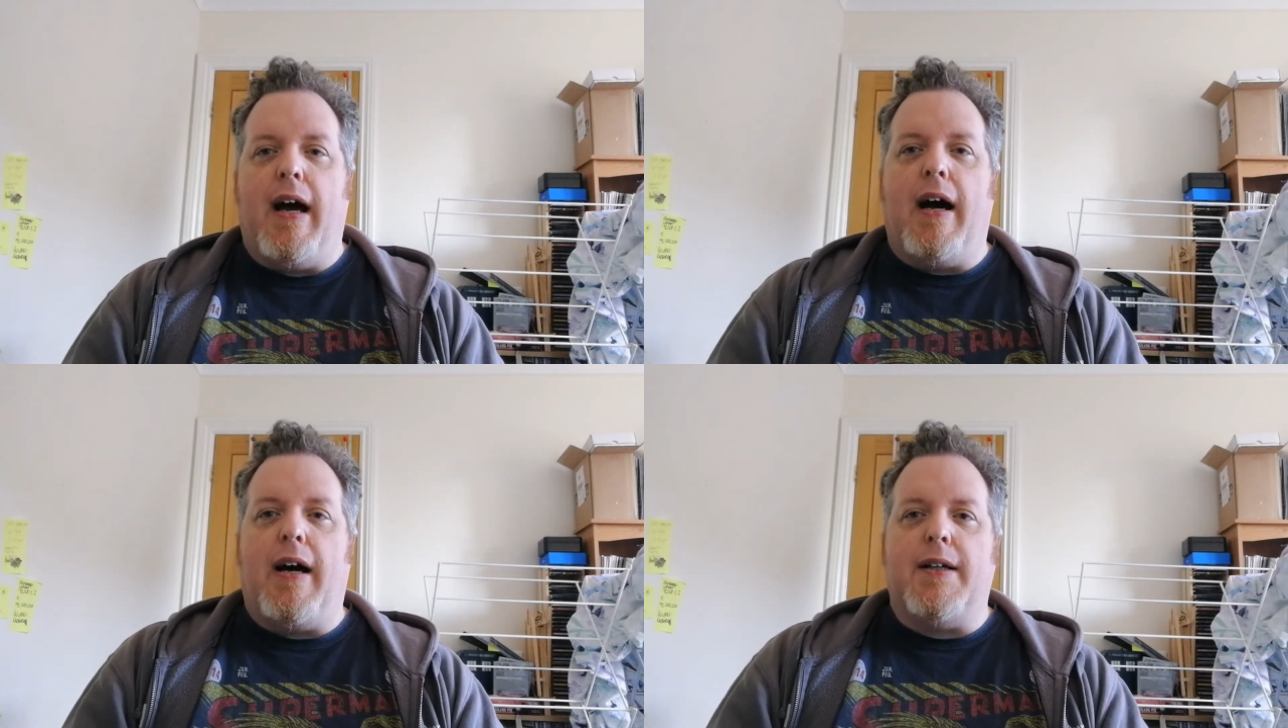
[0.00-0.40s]

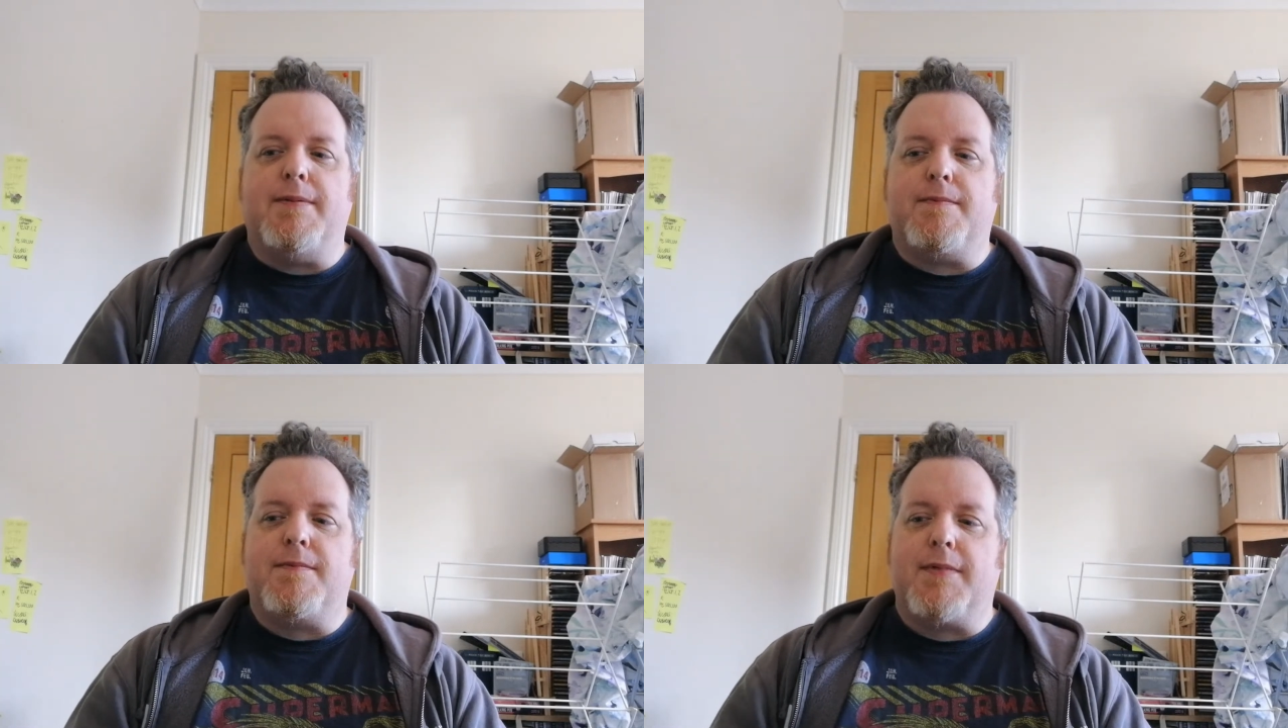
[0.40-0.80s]

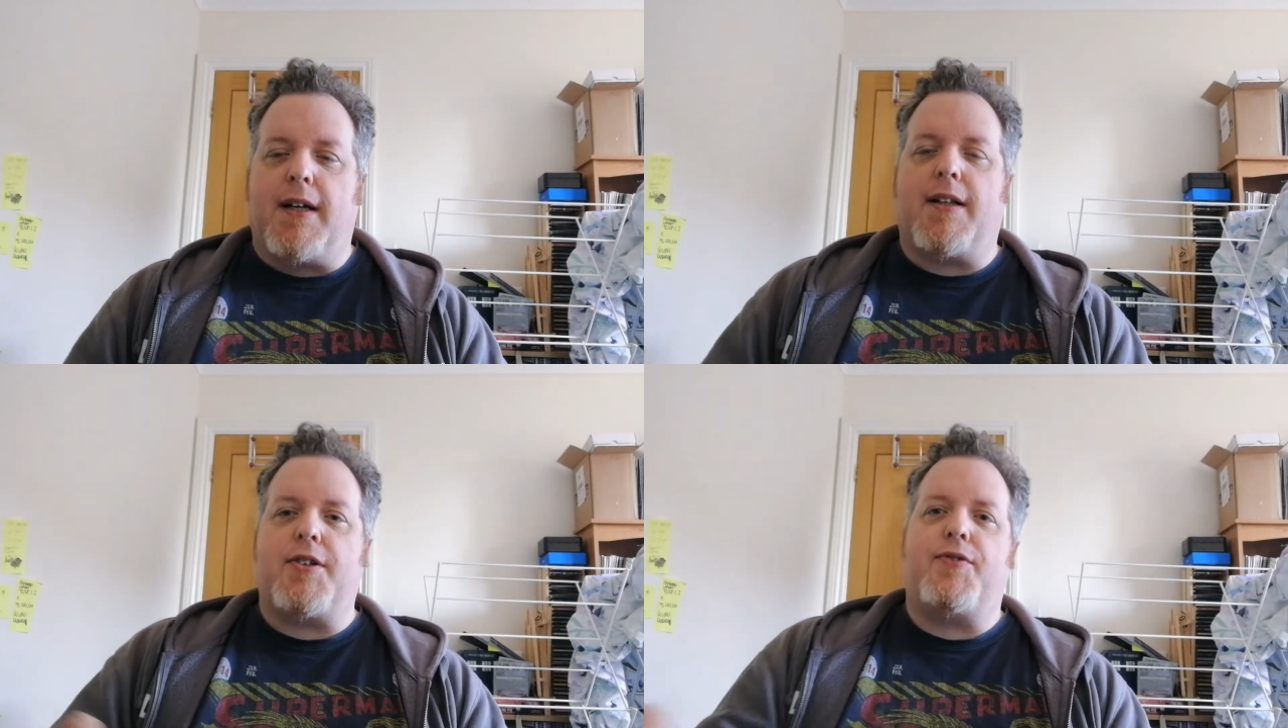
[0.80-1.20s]
and
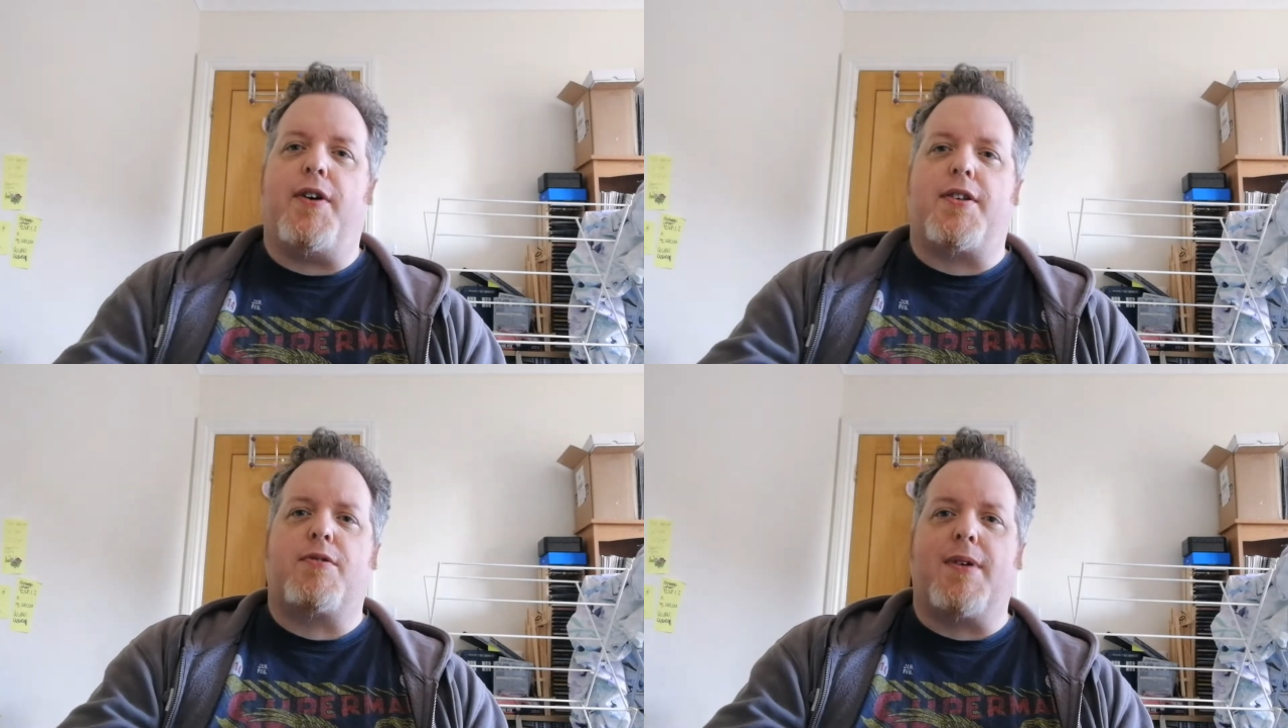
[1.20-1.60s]
I just
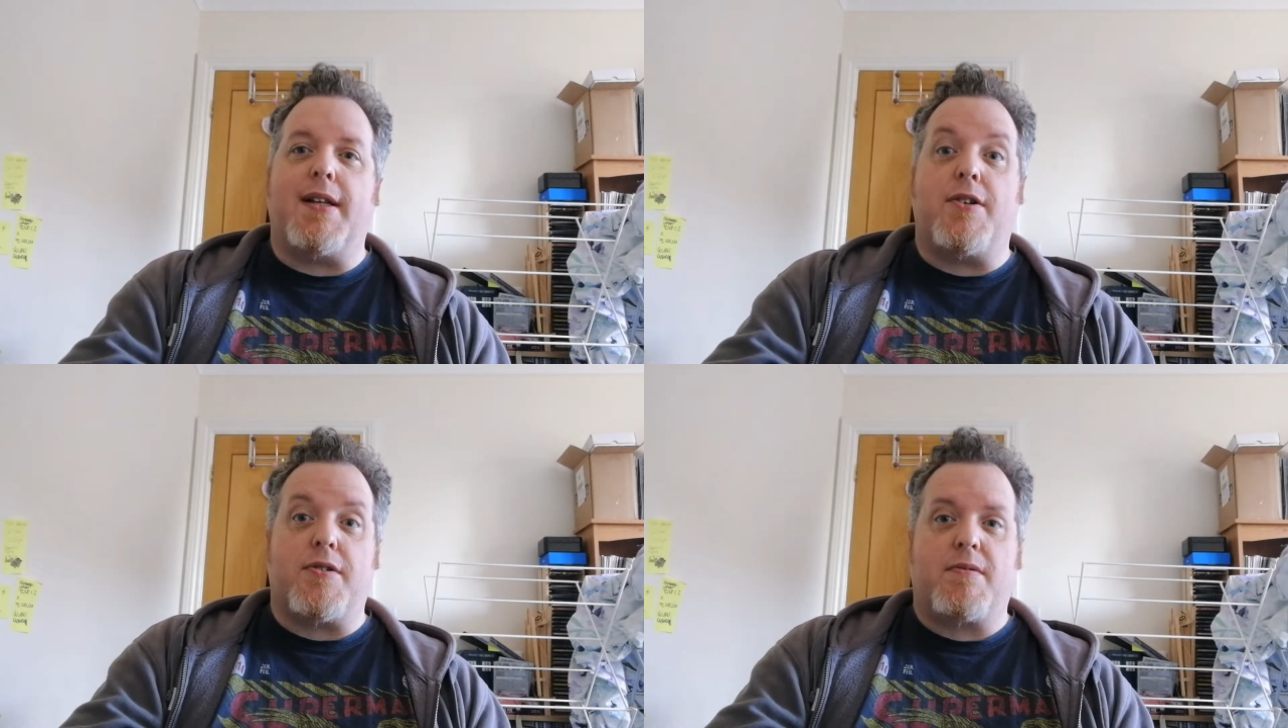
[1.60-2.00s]
thought I'd
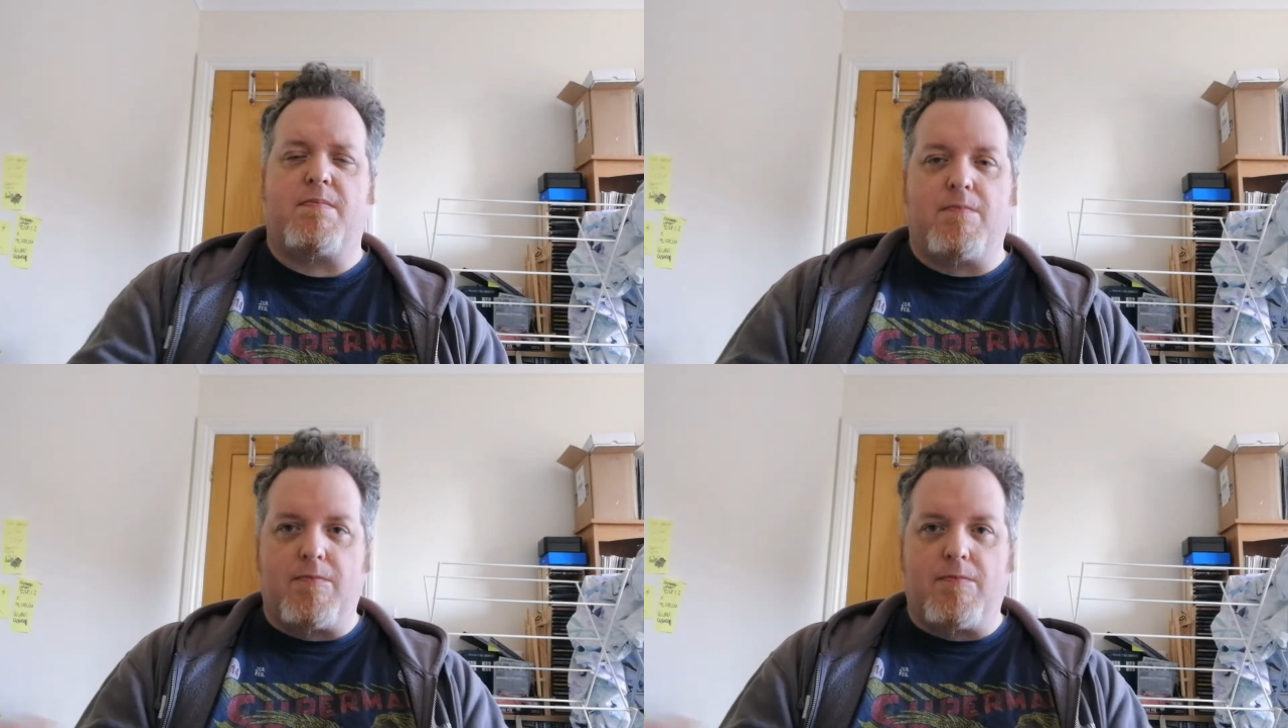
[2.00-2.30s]
quickly just